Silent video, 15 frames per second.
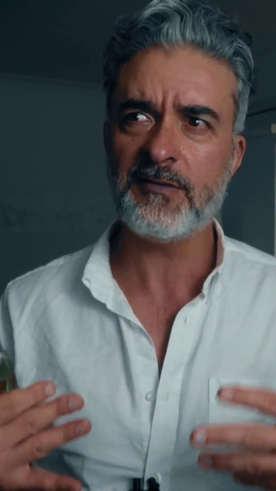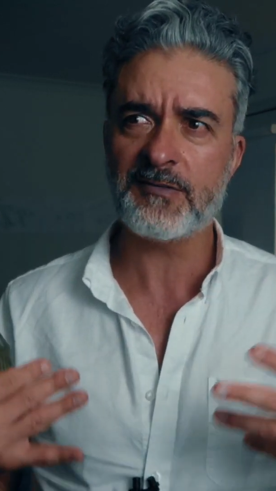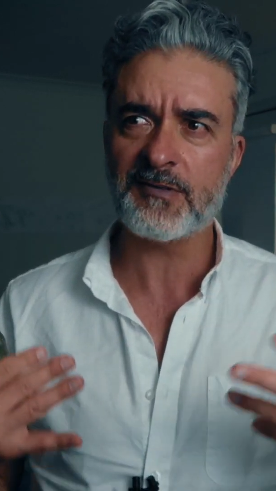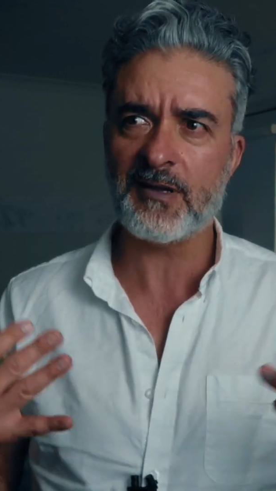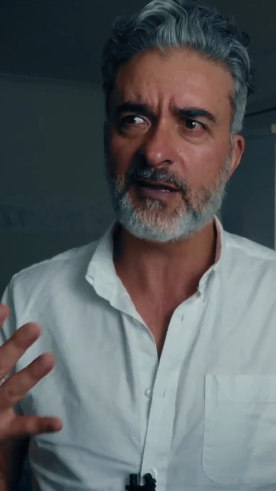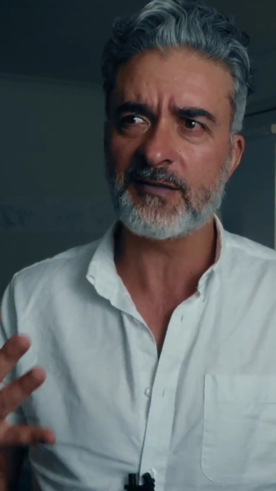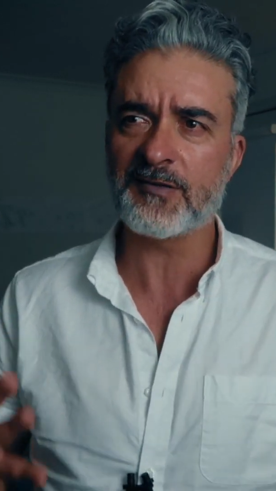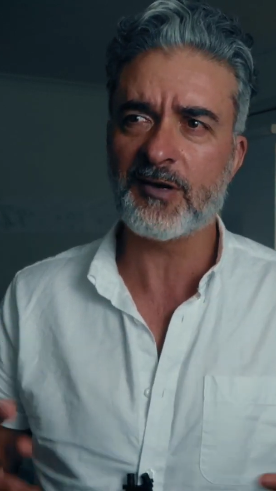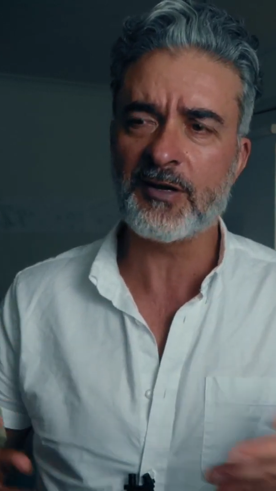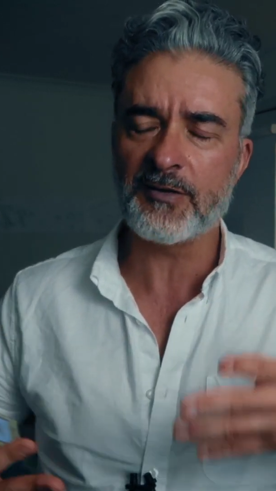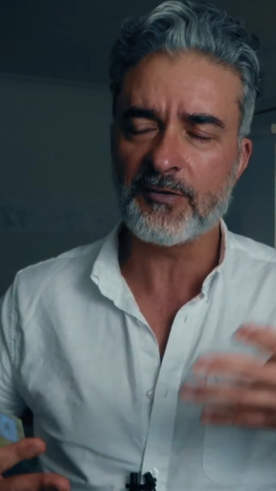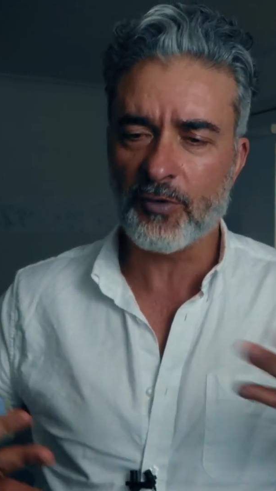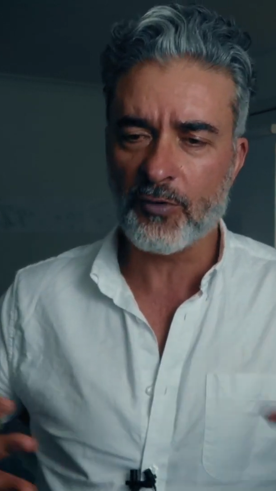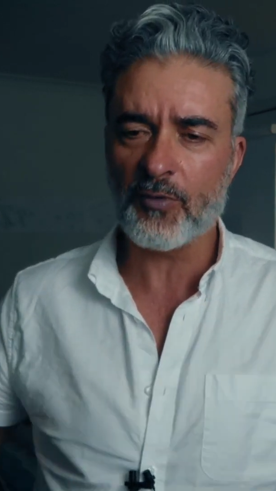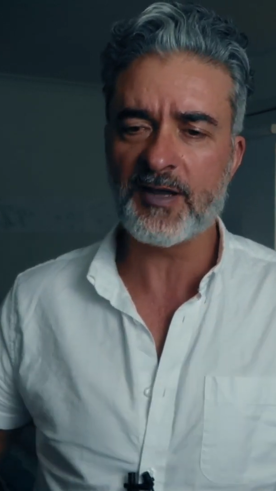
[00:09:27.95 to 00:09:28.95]
so as I
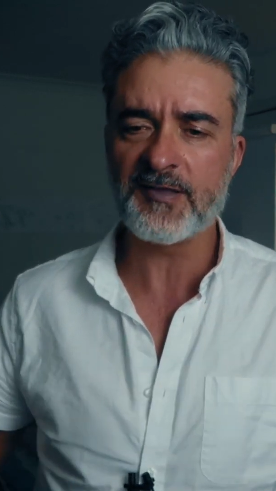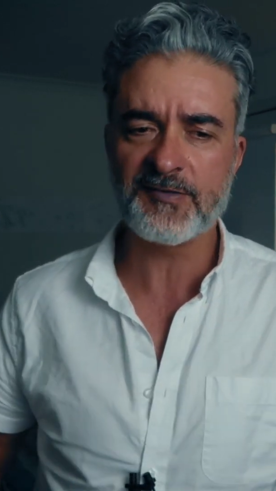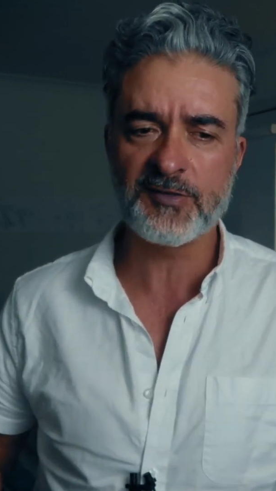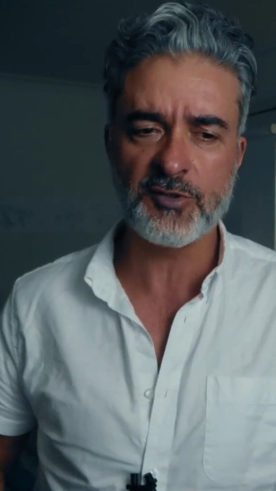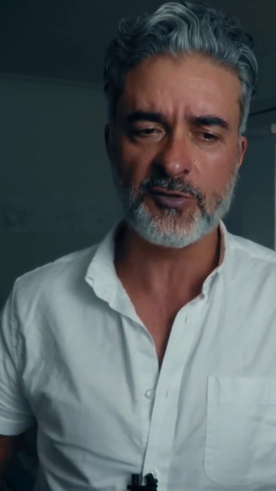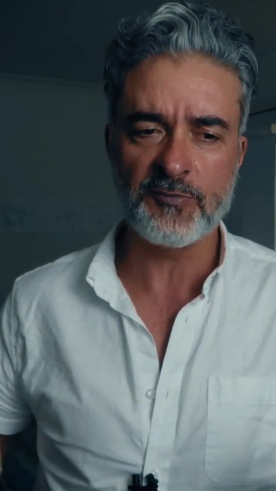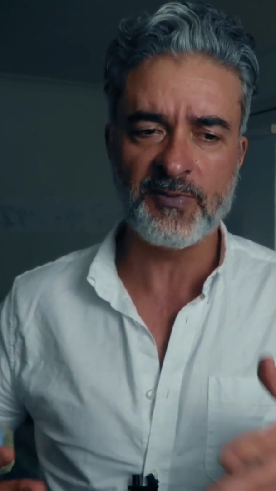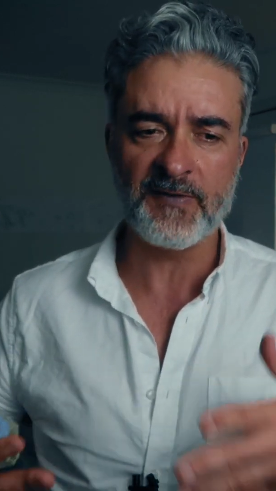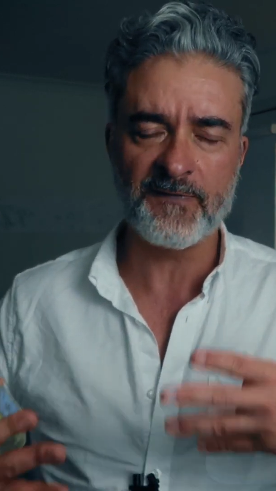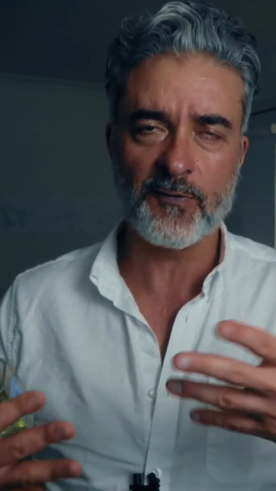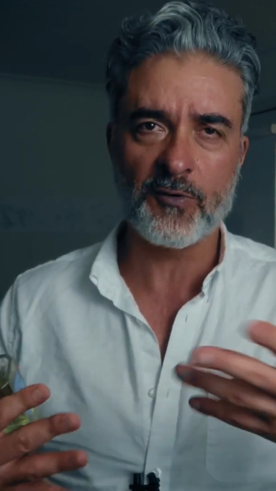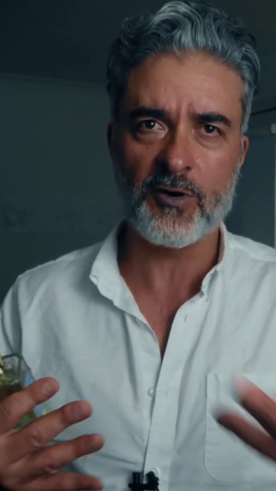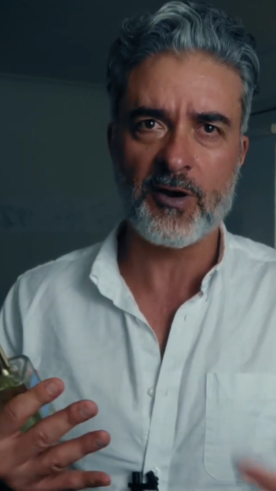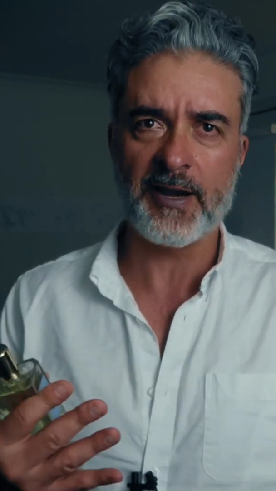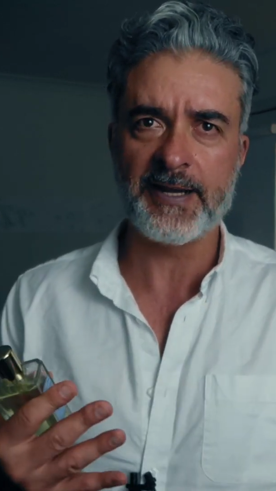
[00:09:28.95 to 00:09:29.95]
always do
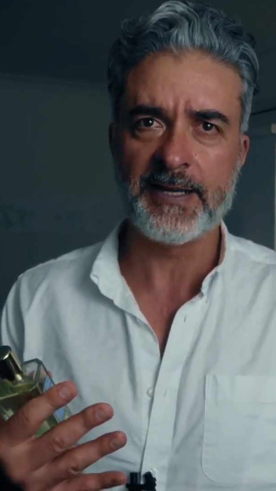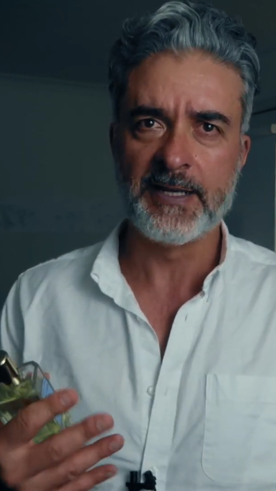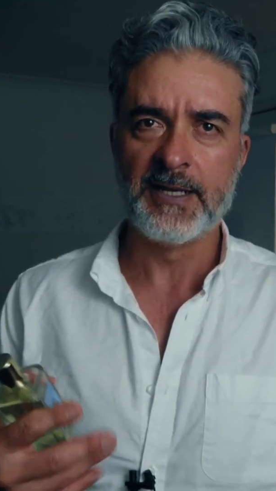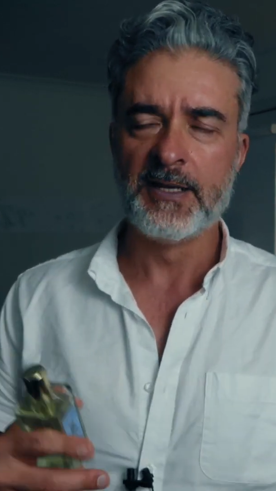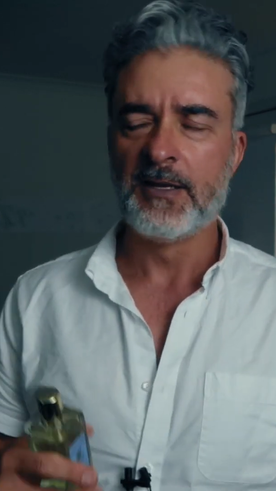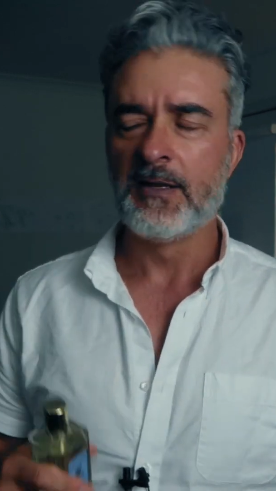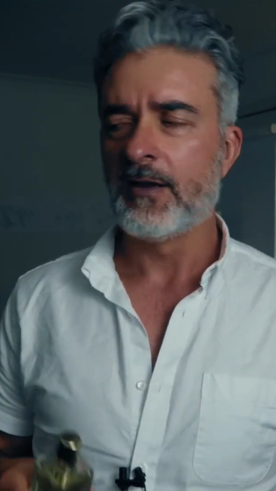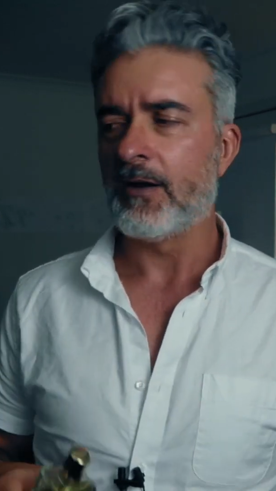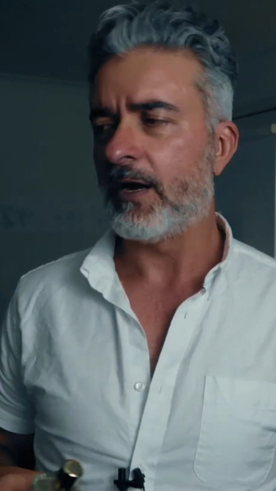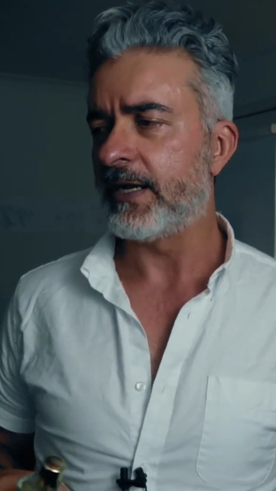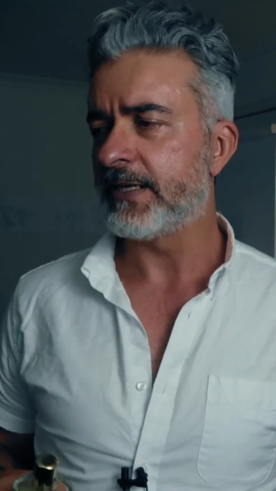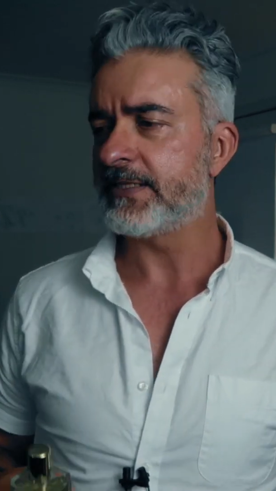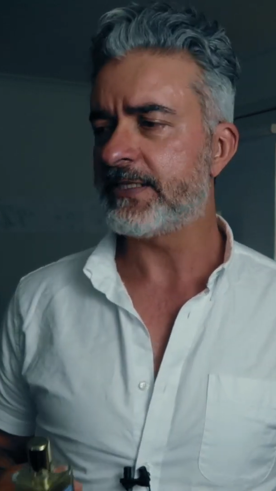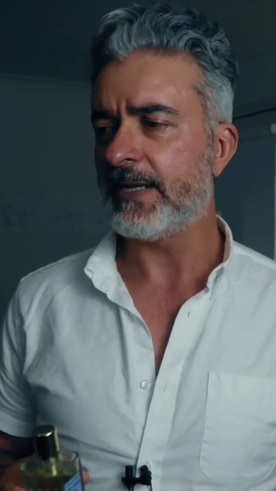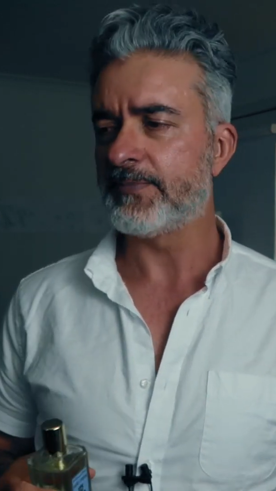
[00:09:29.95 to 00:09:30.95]
before I
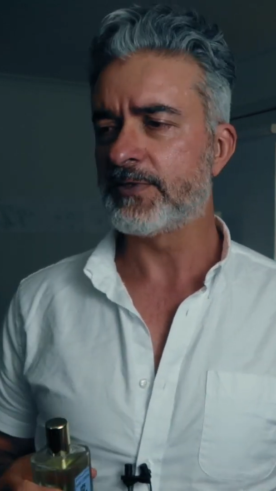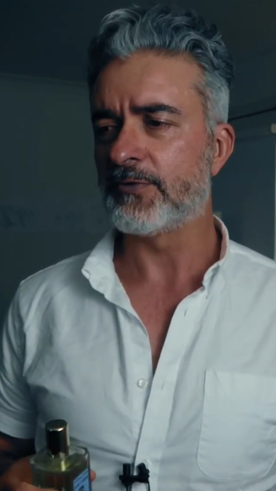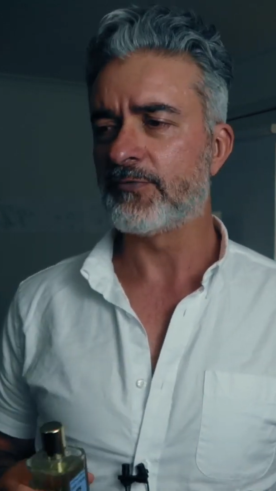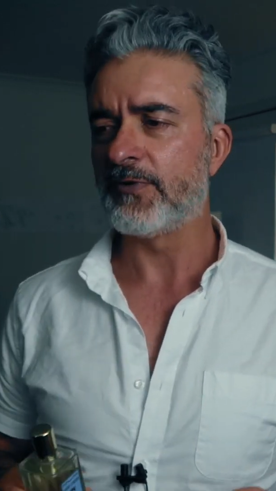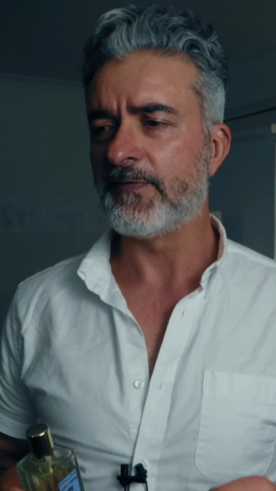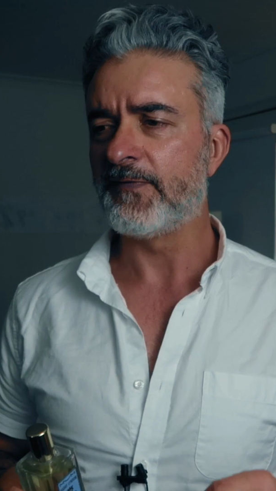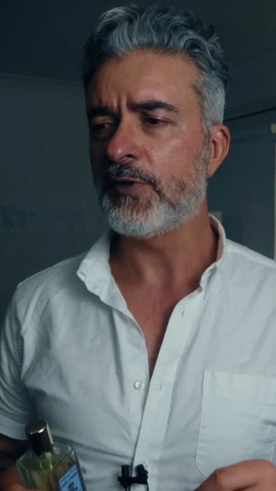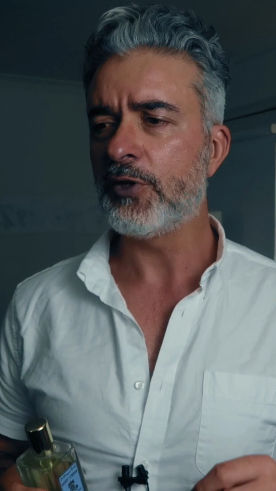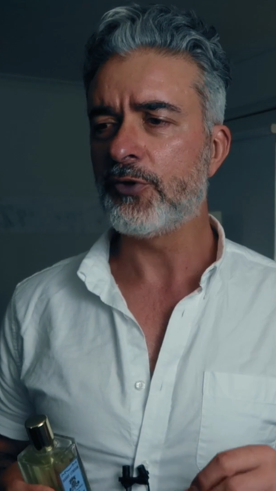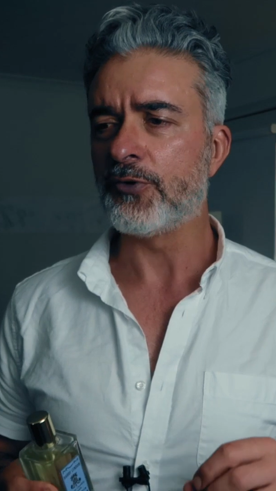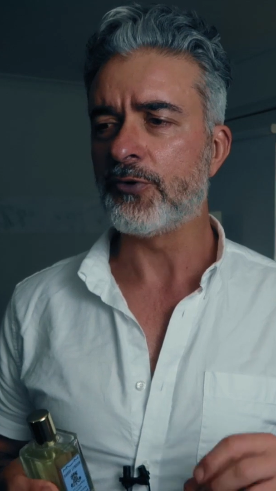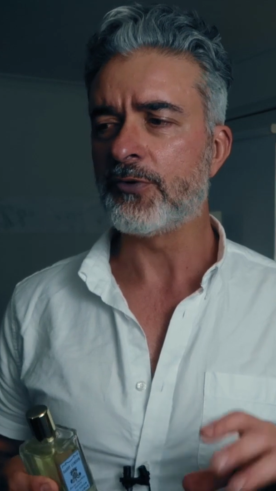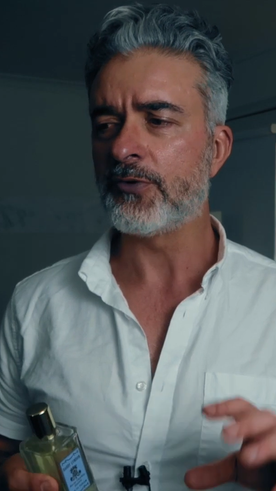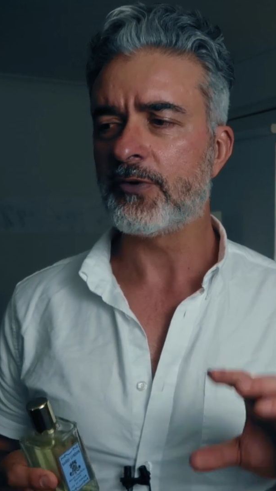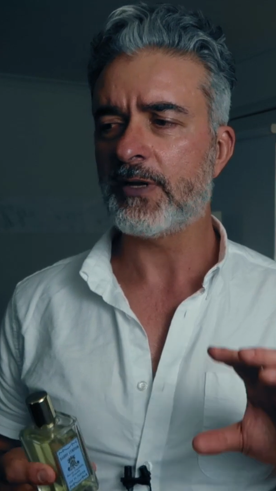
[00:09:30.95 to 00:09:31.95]
attempt a
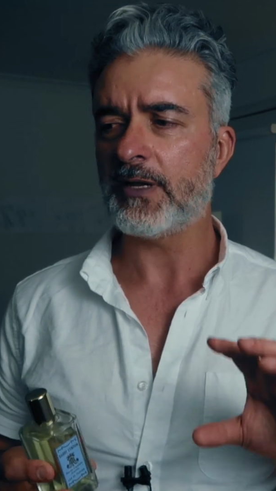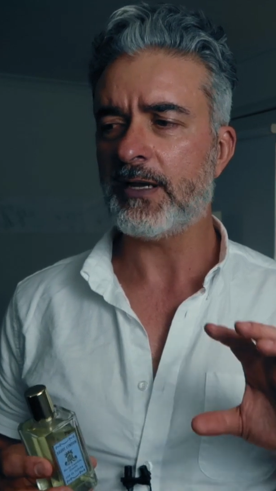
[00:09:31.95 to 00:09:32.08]
review.